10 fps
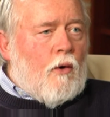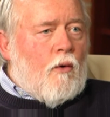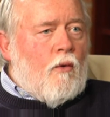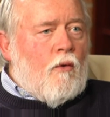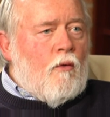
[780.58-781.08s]

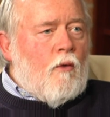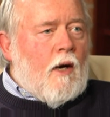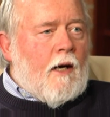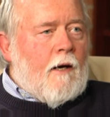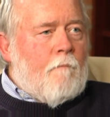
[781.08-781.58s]
who
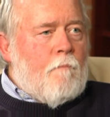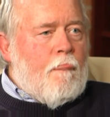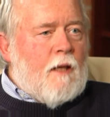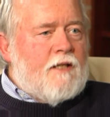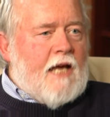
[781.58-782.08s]

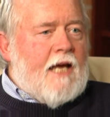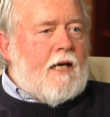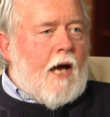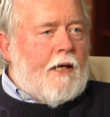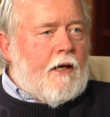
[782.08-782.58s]
um,
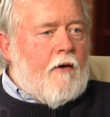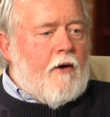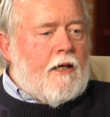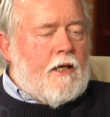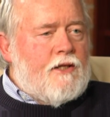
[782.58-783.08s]
take
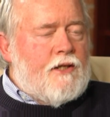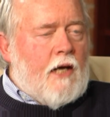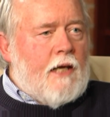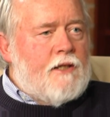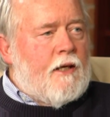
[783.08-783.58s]
Heideggerian
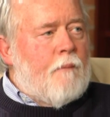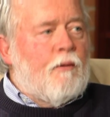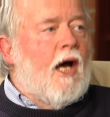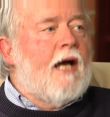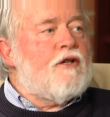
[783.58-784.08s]
insights and
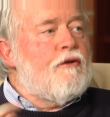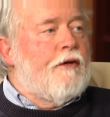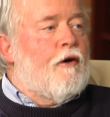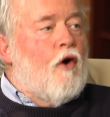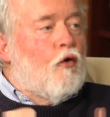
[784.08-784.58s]
apply it to
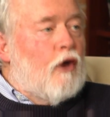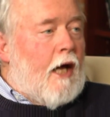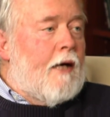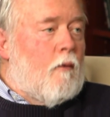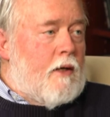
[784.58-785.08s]
their own
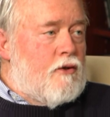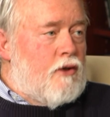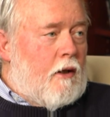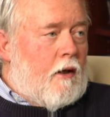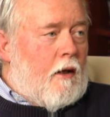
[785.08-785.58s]

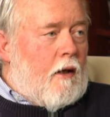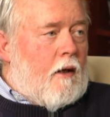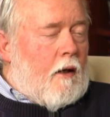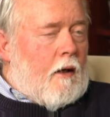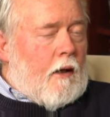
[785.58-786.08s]
language.
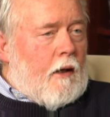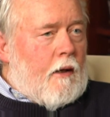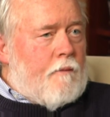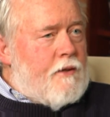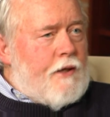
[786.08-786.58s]

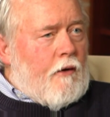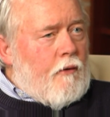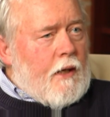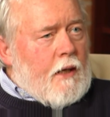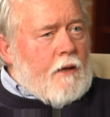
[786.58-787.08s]
Um,
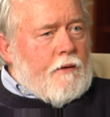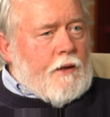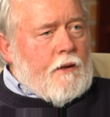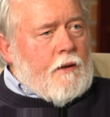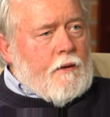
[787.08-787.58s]
so
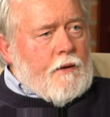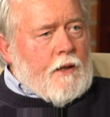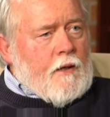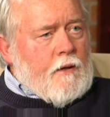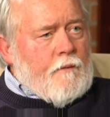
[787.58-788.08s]
the,
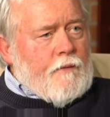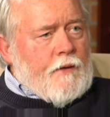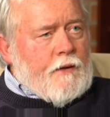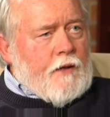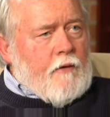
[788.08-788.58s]
there,
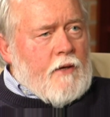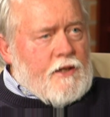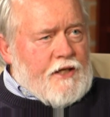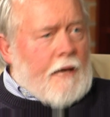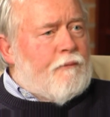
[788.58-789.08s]
the, there
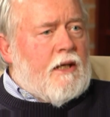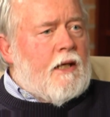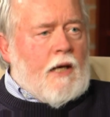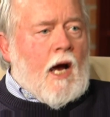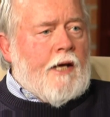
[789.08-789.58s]
is something
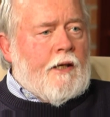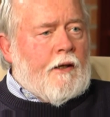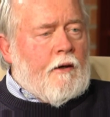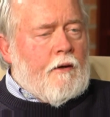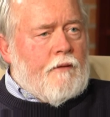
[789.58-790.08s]
in
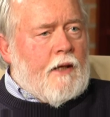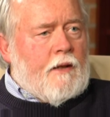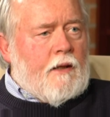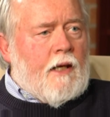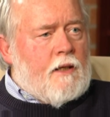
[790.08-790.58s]
Heidegger
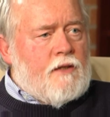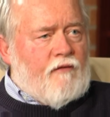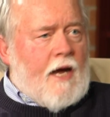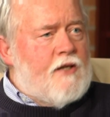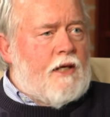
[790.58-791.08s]
that, that is
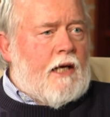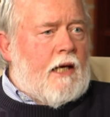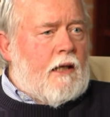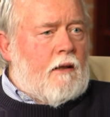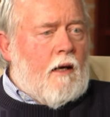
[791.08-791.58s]

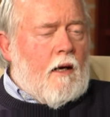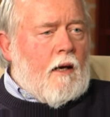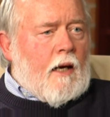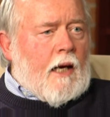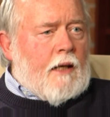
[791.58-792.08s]
fascinating
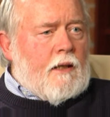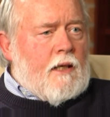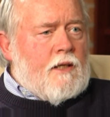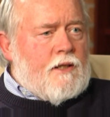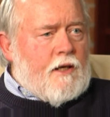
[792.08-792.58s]
and
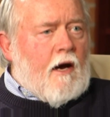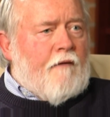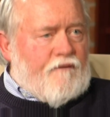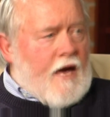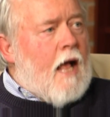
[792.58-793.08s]
is
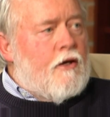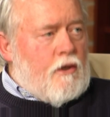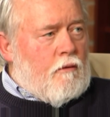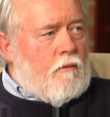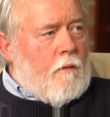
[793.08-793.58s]
of
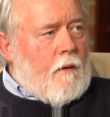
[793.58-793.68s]
value.